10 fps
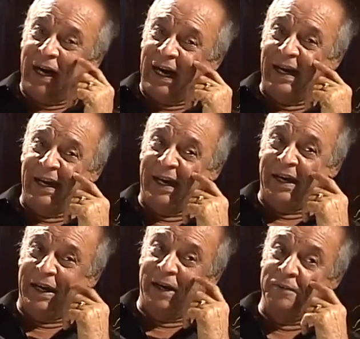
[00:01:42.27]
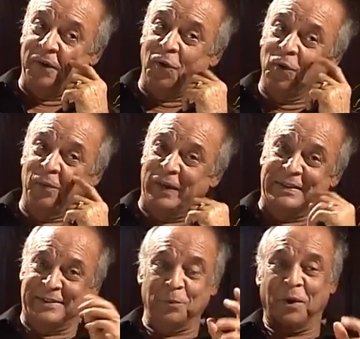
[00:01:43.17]
I, I have
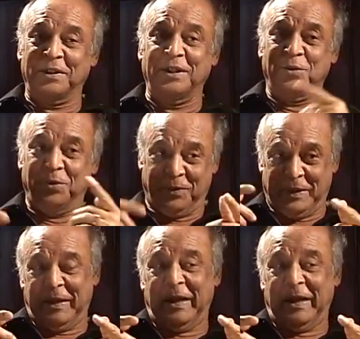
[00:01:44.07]
always wanted to